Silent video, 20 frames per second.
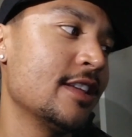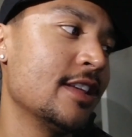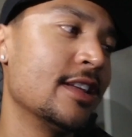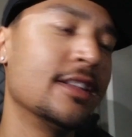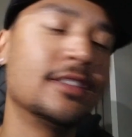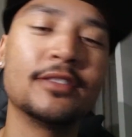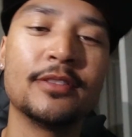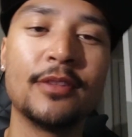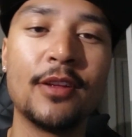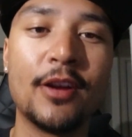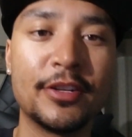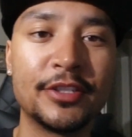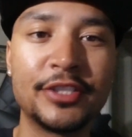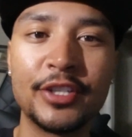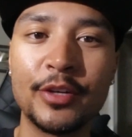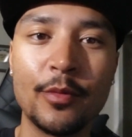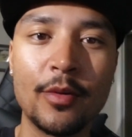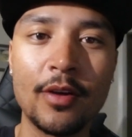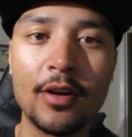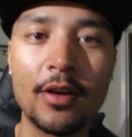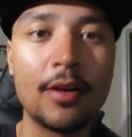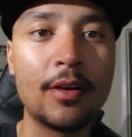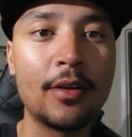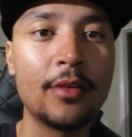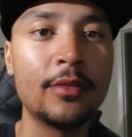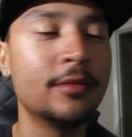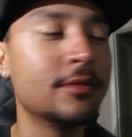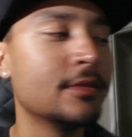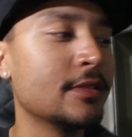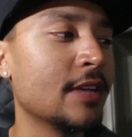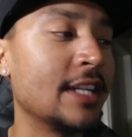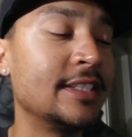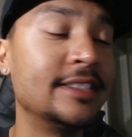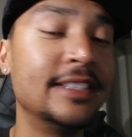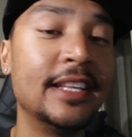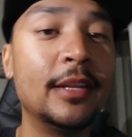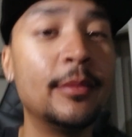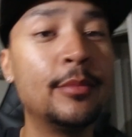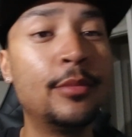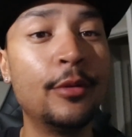It's launching well. I
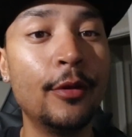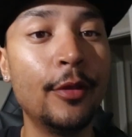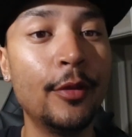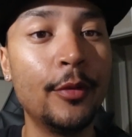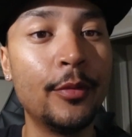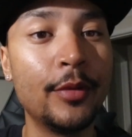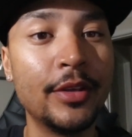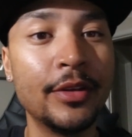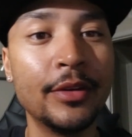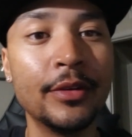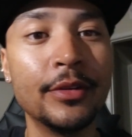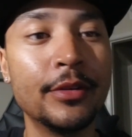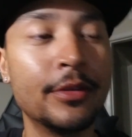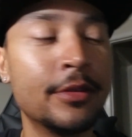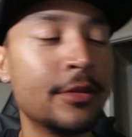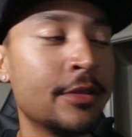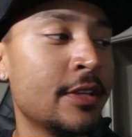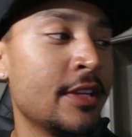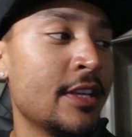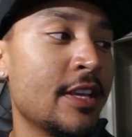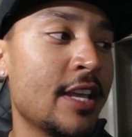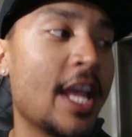didn't pull the wheel,